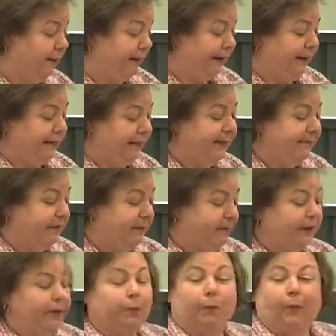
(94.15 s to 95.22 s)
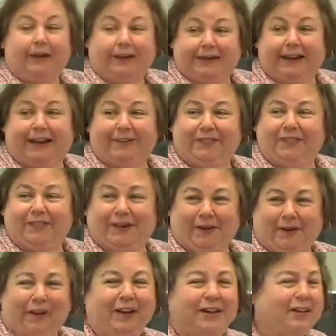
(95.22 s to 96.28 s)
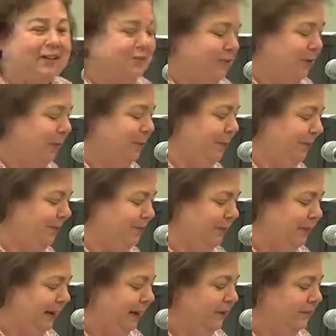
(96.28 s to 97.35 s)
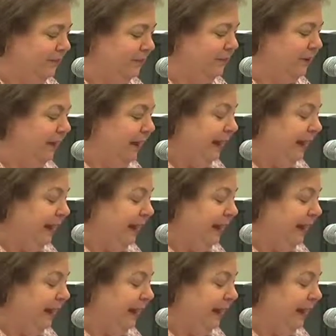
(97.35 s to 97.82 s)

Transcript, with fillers: and they've already worked out their short presentations,